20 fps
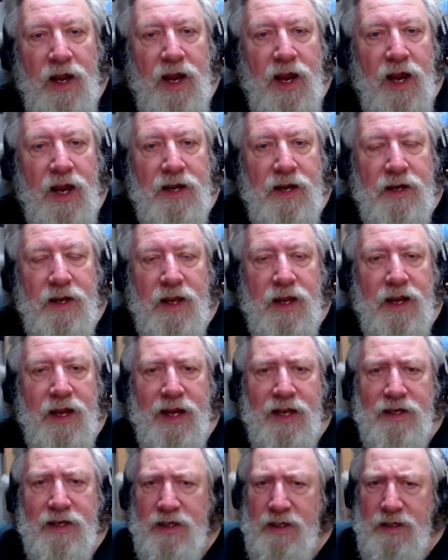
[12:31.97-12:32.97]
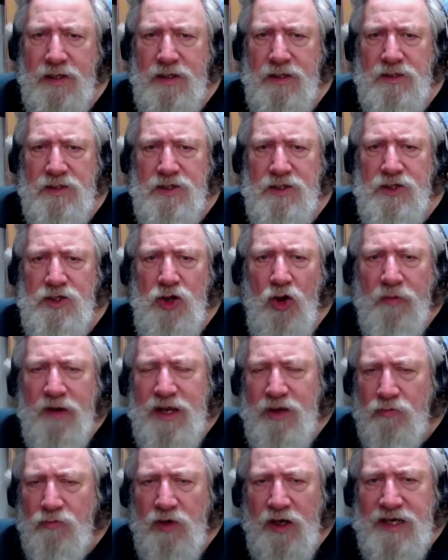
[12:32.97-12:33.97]
And and
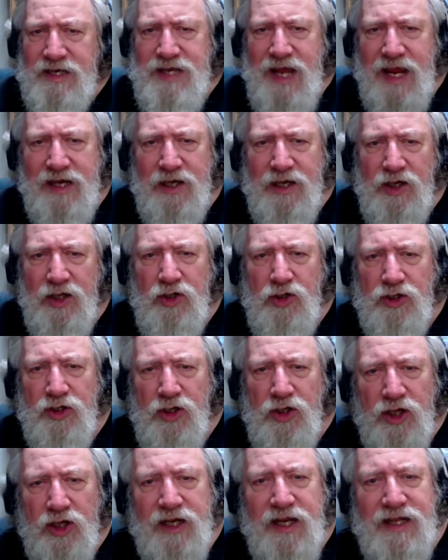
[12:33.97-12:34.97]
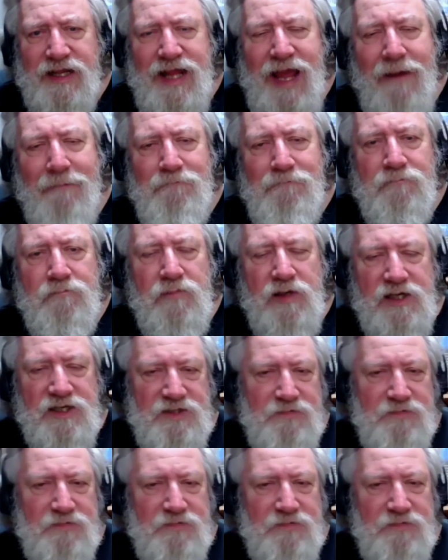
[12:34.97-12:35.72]
nobody had really taken a good look at that